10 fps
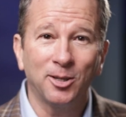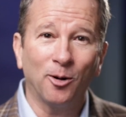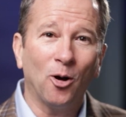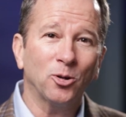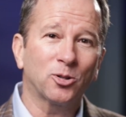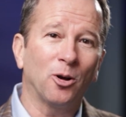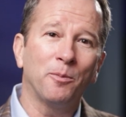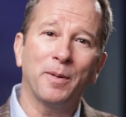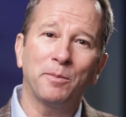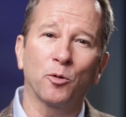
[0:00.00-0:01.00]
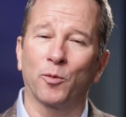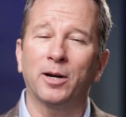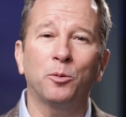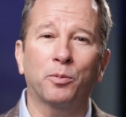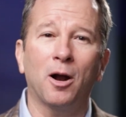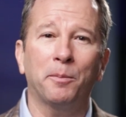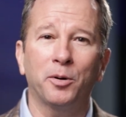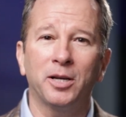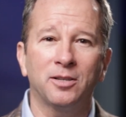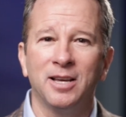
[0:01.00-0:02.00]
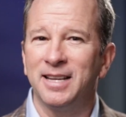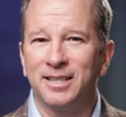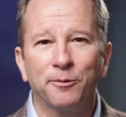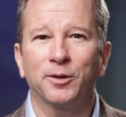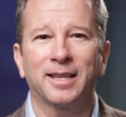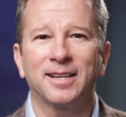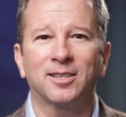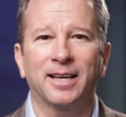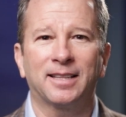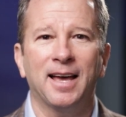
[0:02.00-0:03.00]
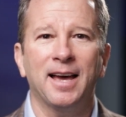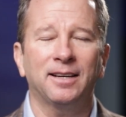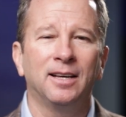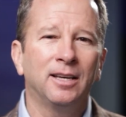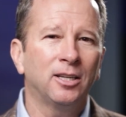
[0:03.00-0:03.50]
Also maybe rental properties, different things like that.